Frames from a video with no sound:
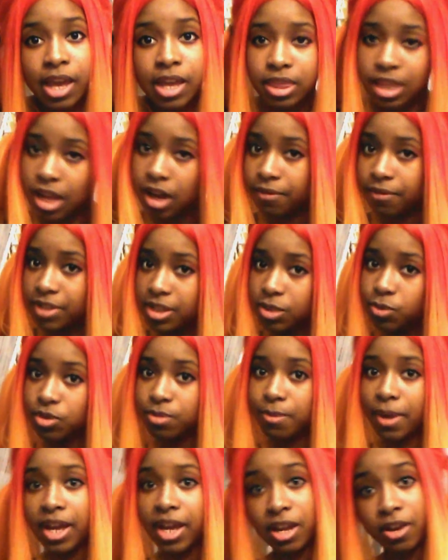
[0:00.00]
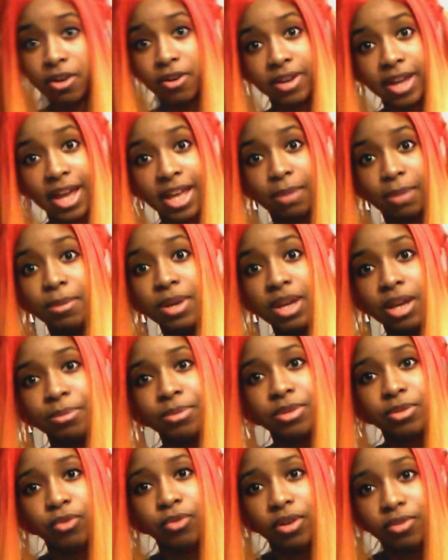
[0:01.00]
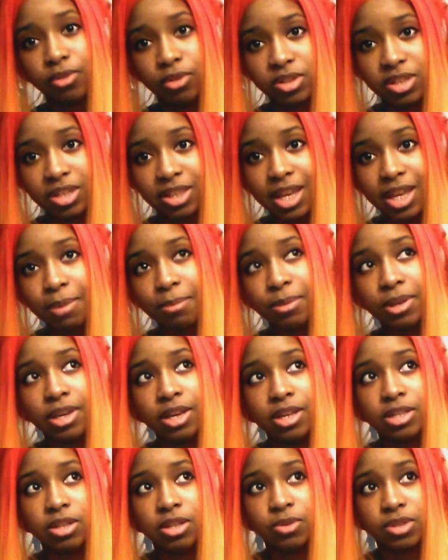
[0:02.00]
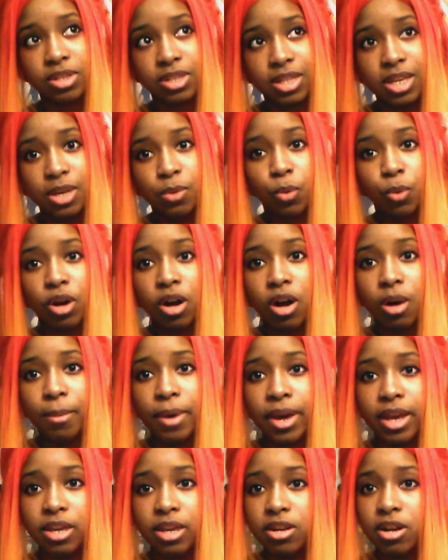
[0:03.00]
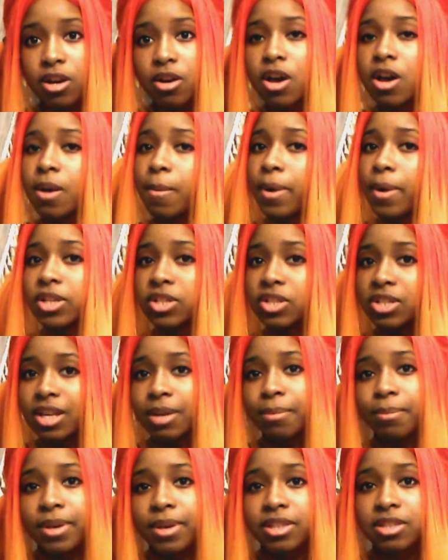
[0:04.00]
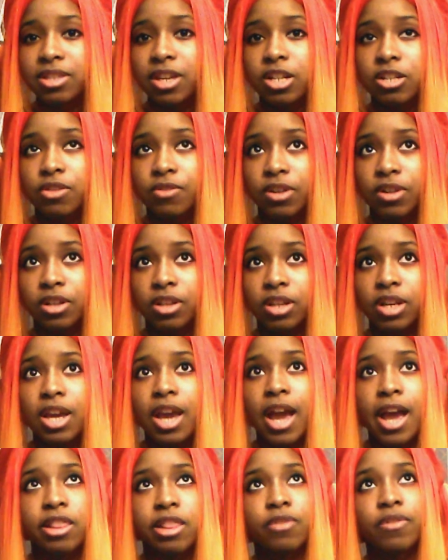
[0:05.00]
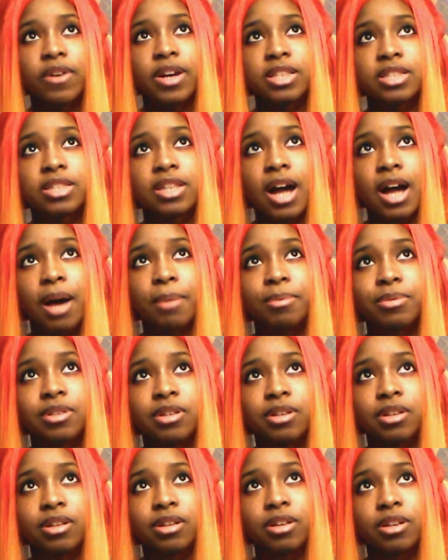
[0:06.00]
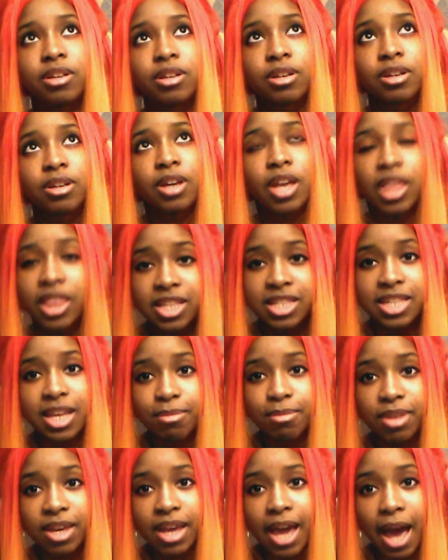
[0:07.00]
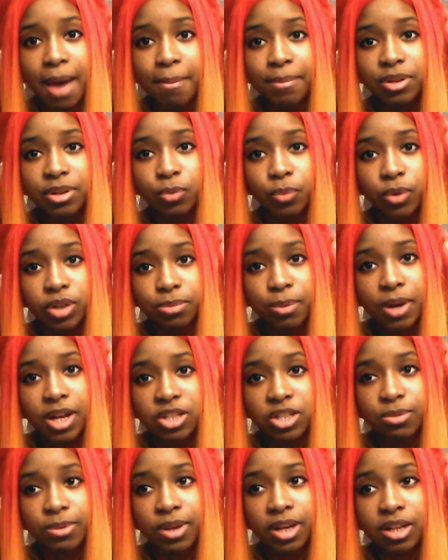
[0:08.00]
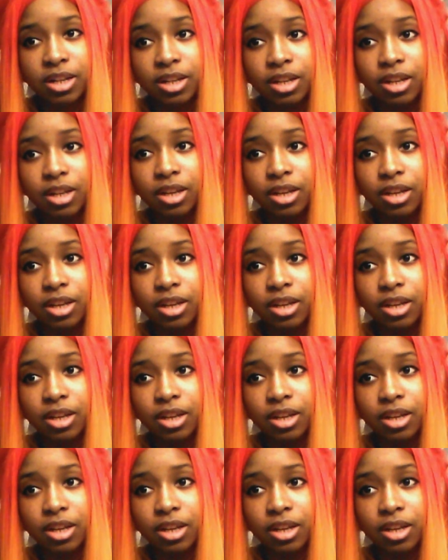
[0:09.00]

Now, if this was My Hero Academia, I'm just referencing that because it was a scene where All Might, you know, punches that big sludge villain and the rain stops. And the same thing happened in One Punch Man.